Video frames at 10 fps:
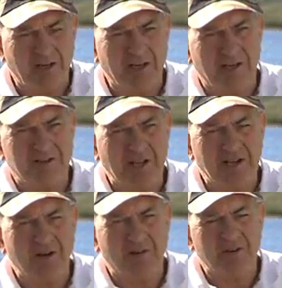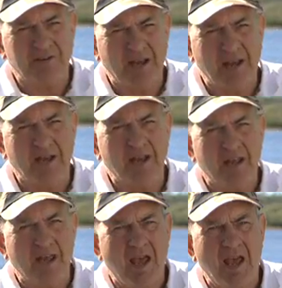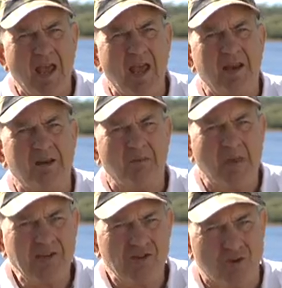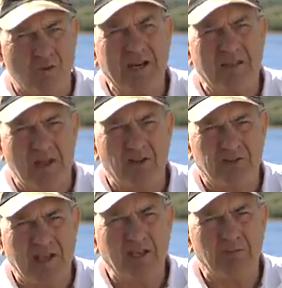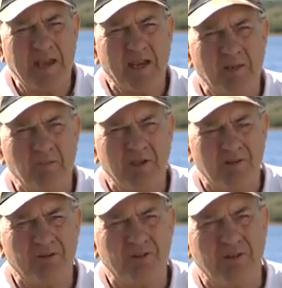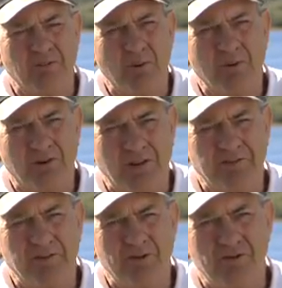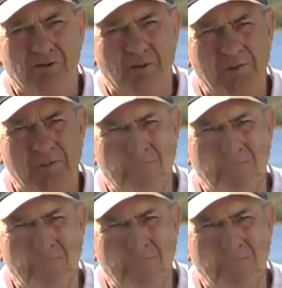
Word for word: clearly stated on the tag, and make sure we get those tags back in because it's important to their future as well.